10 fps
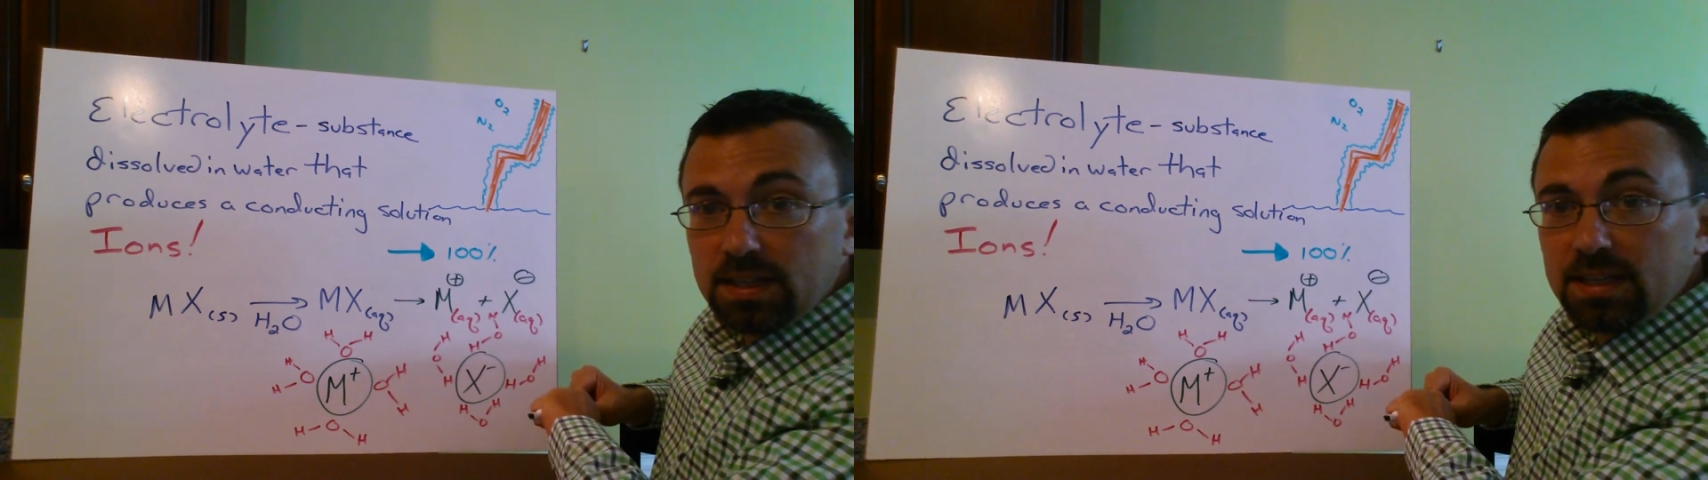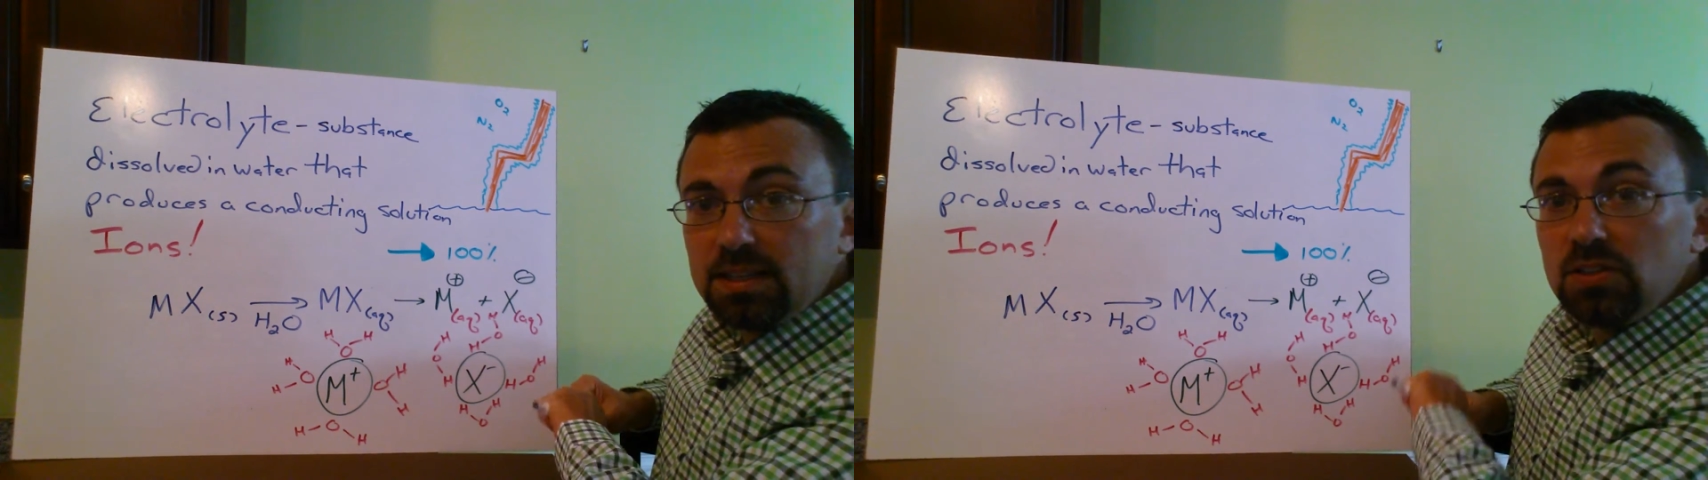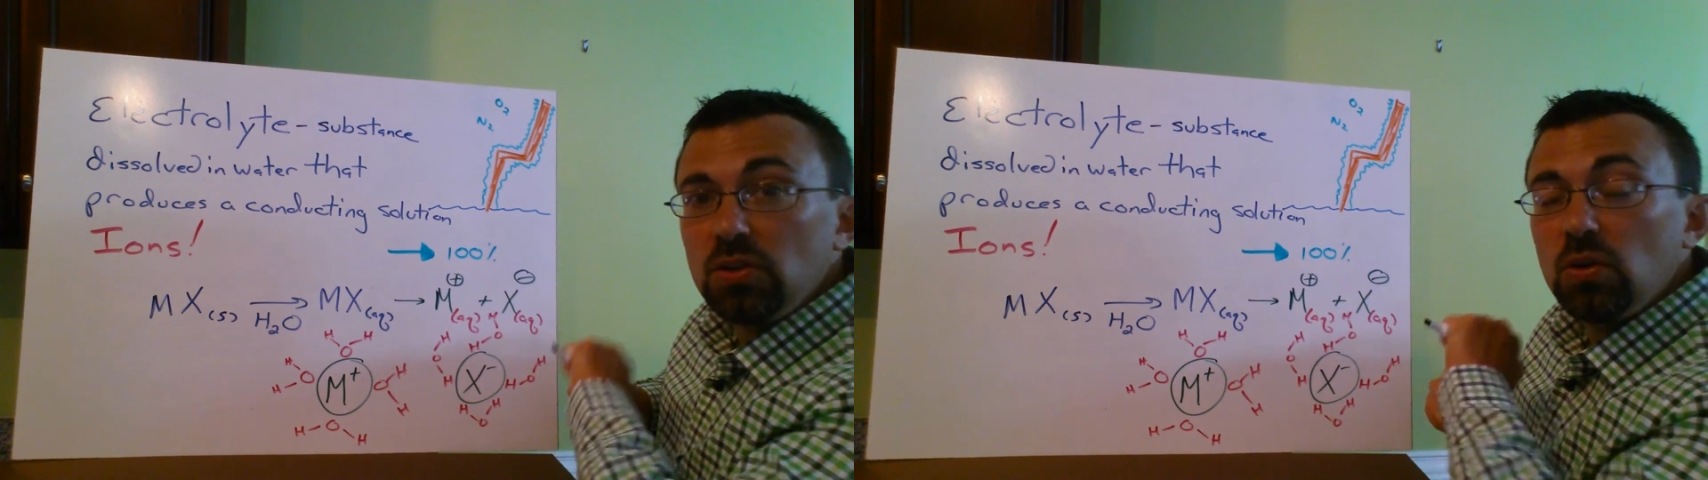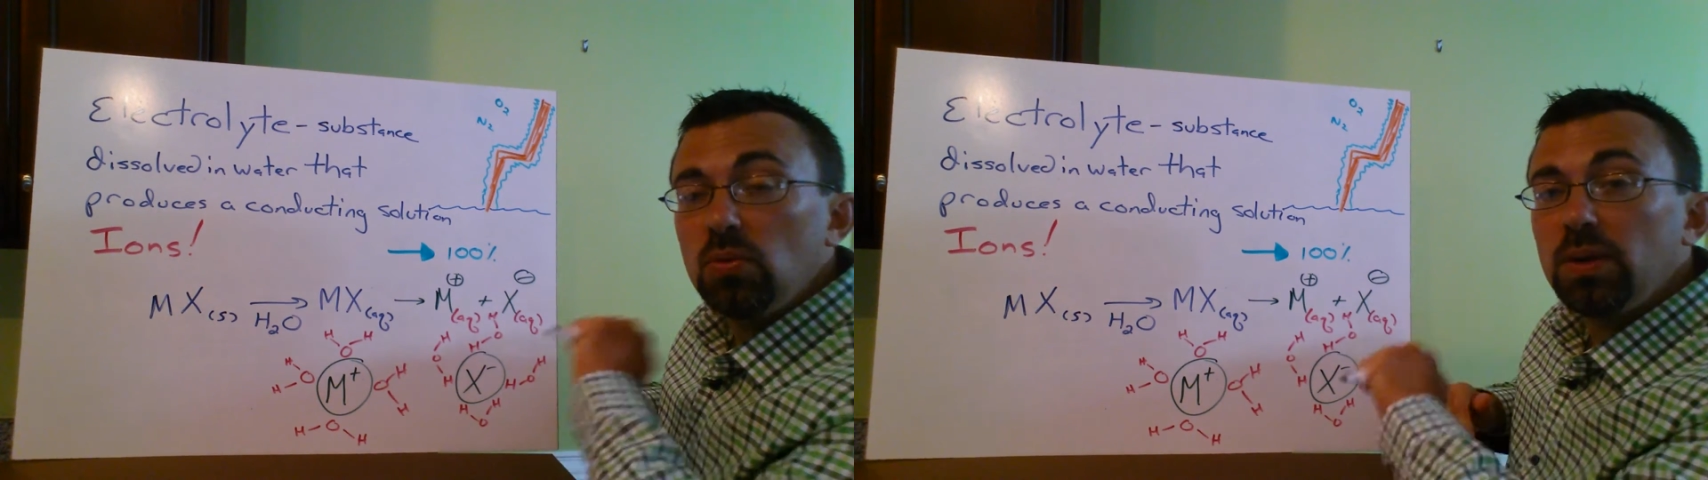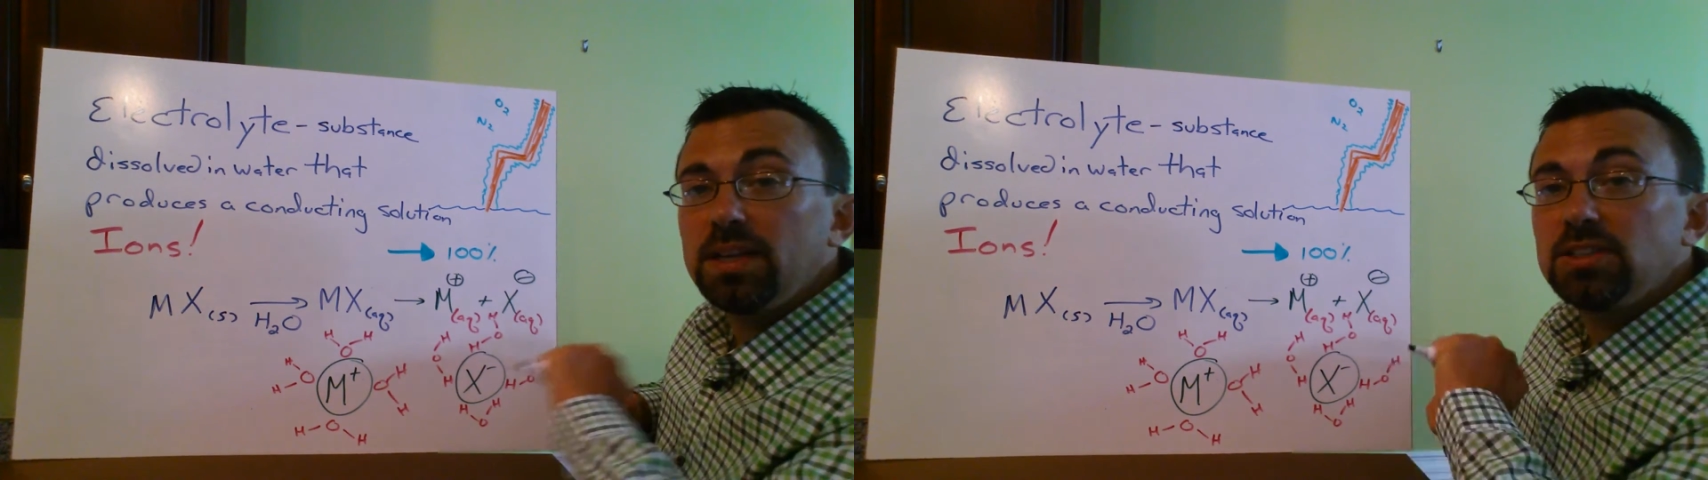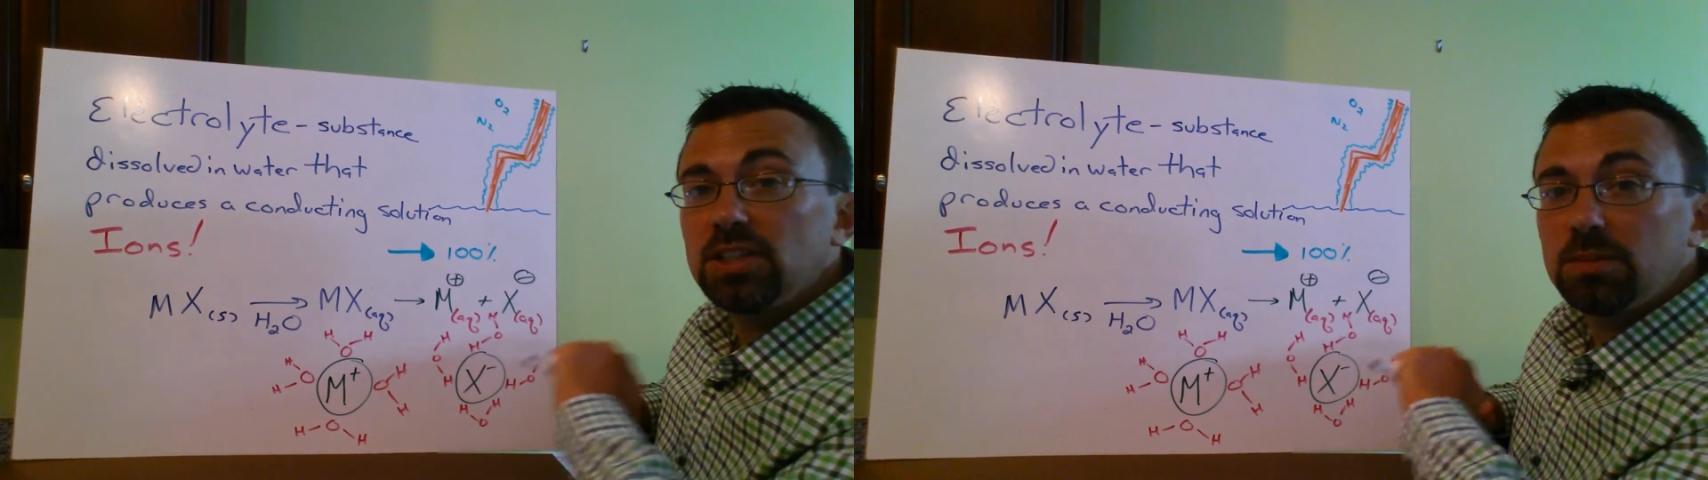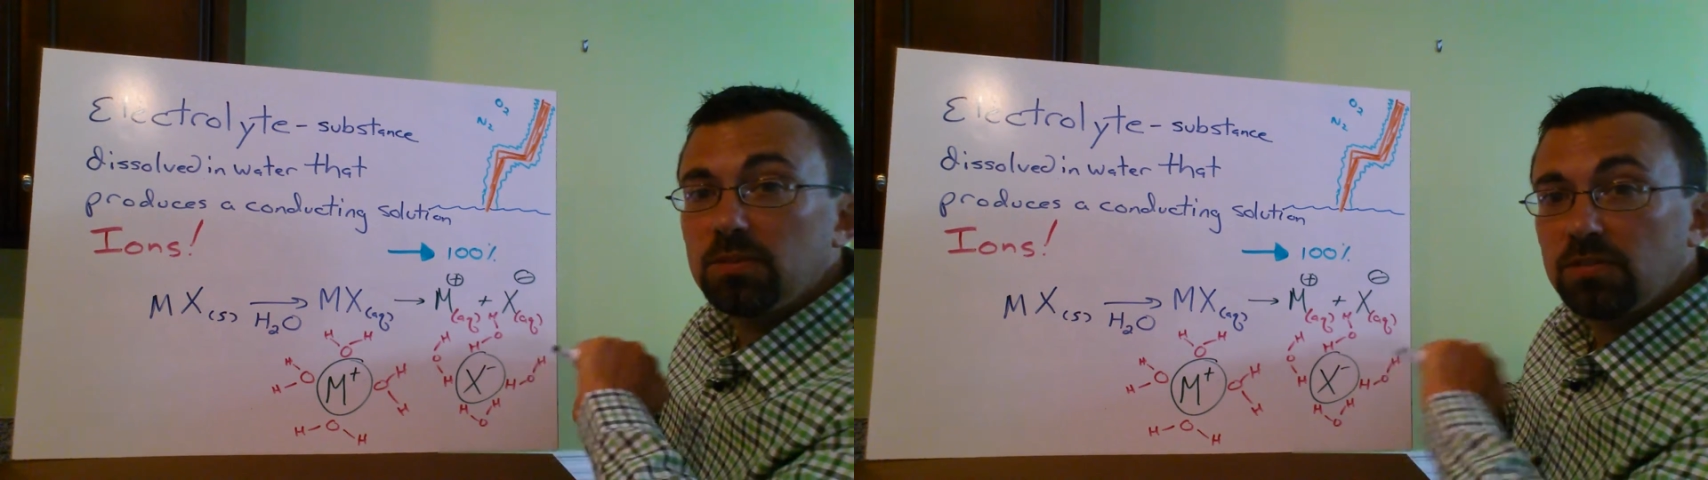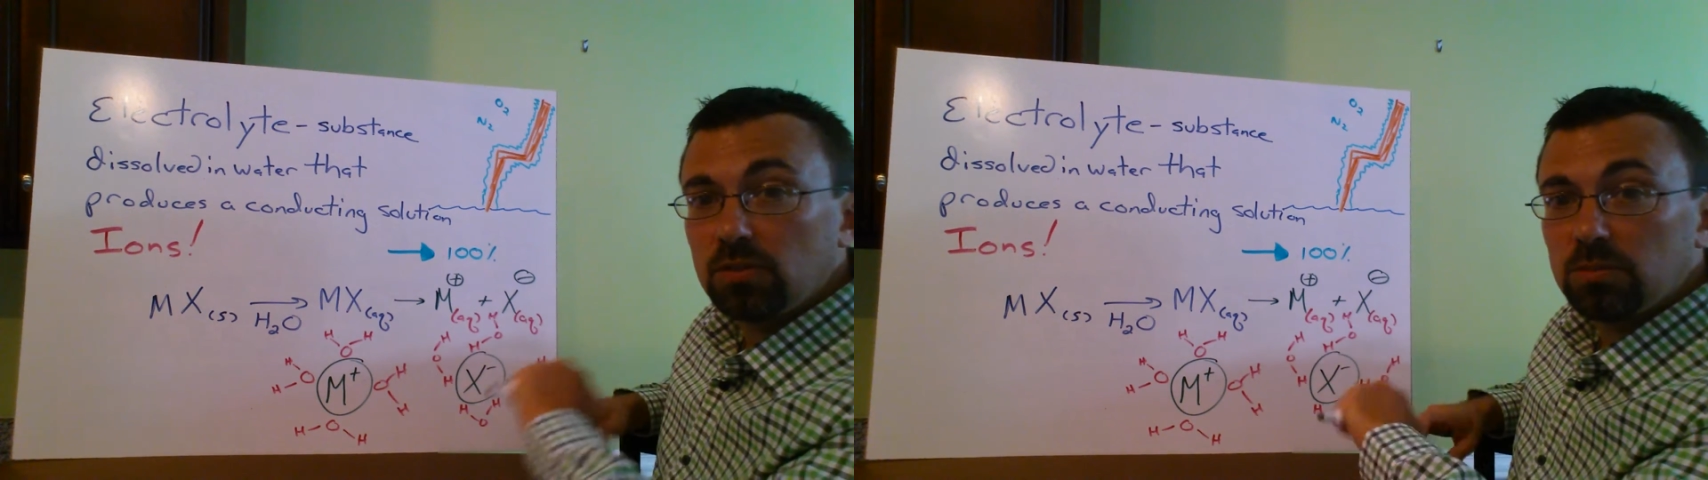It in no way, shape,
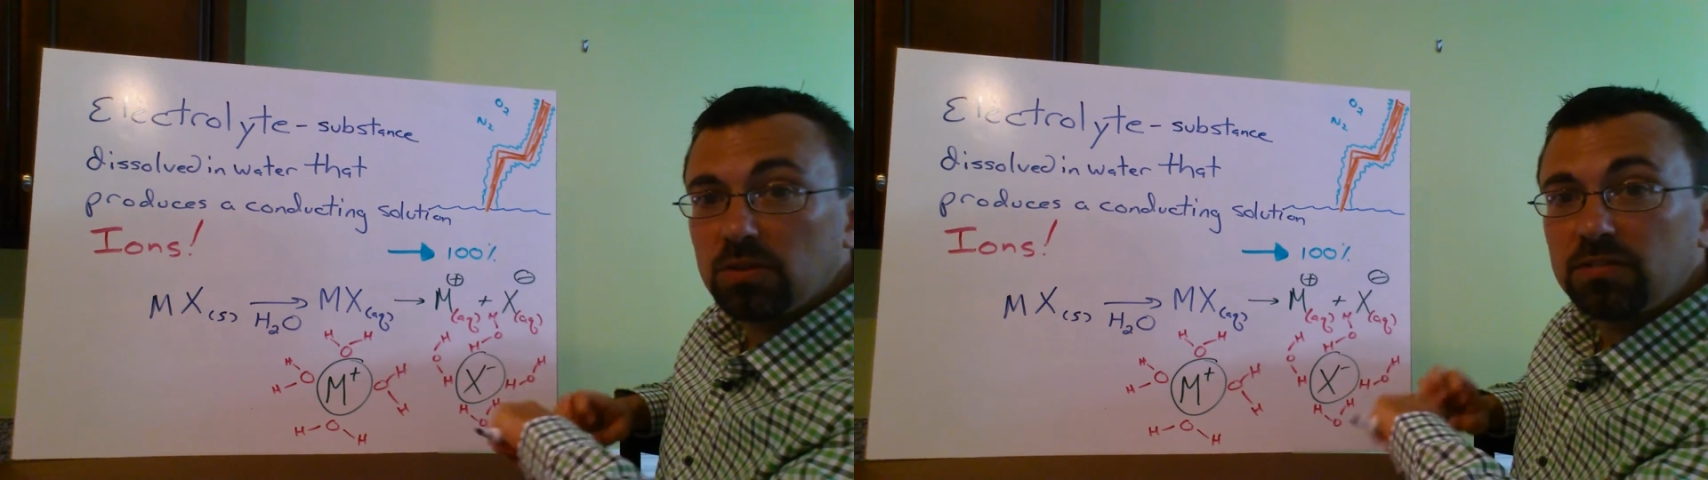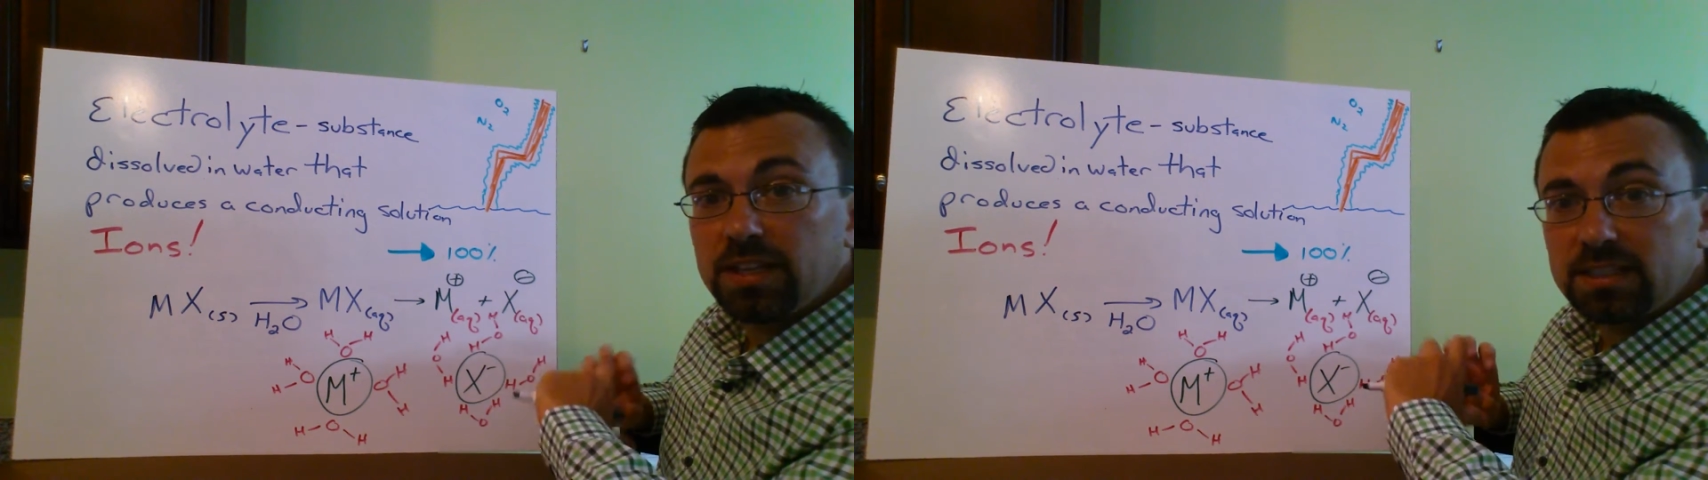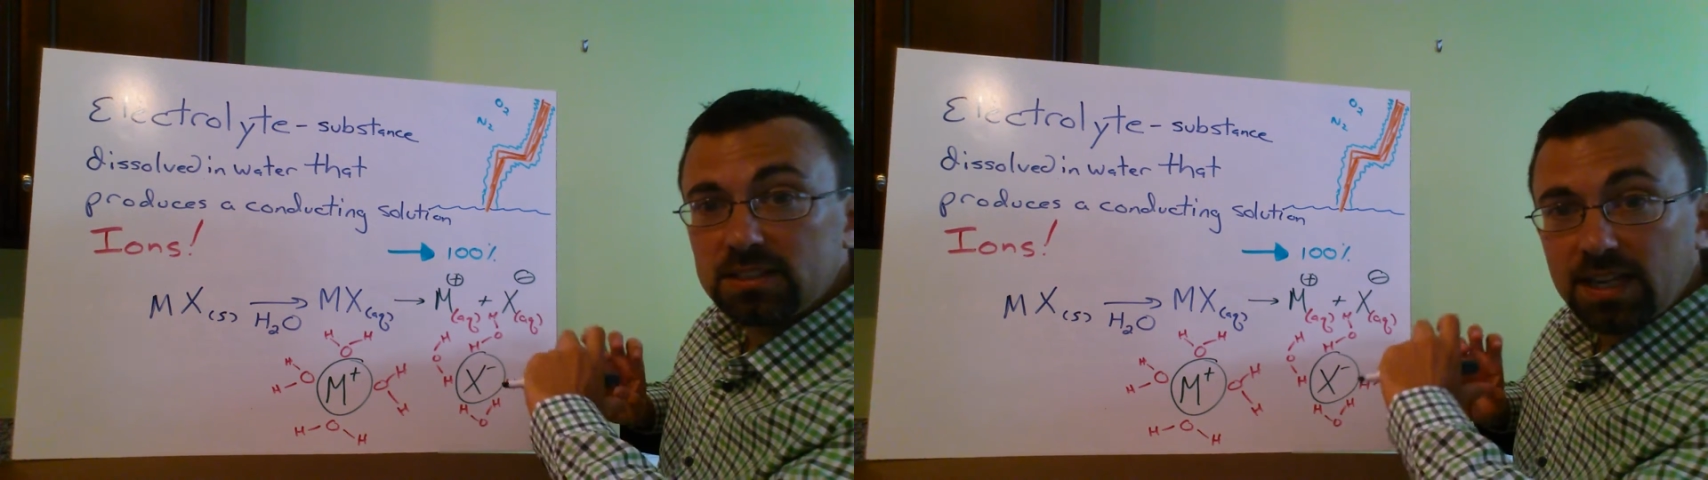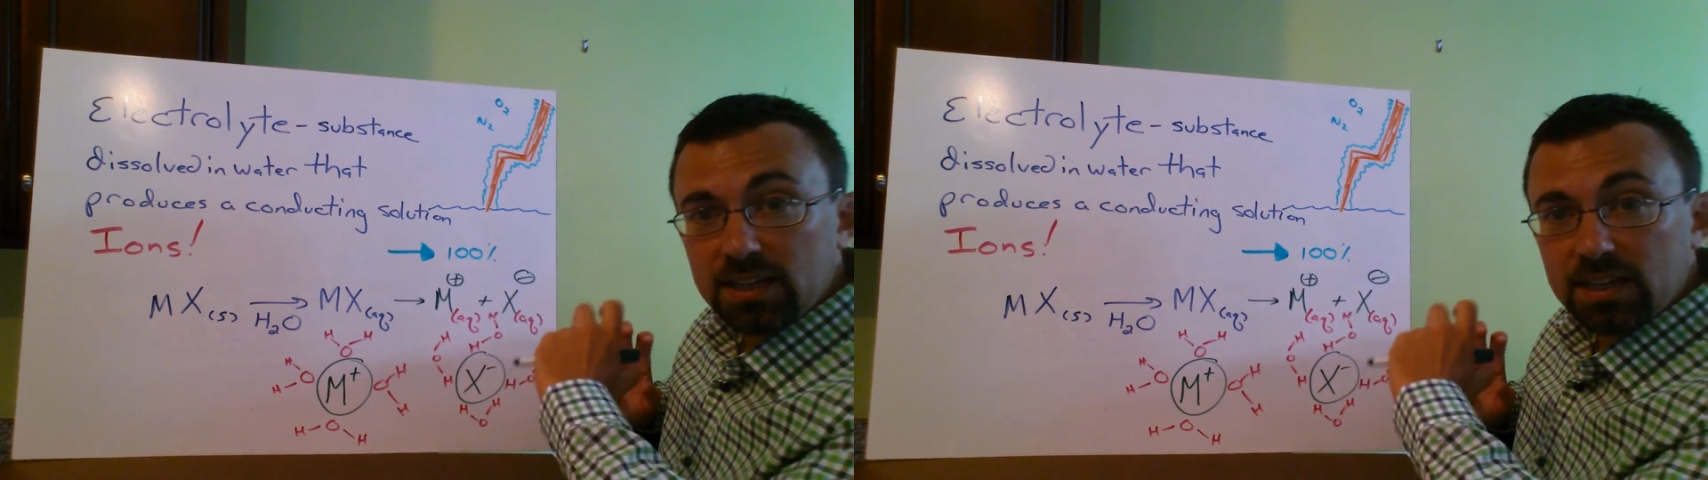or form reflects the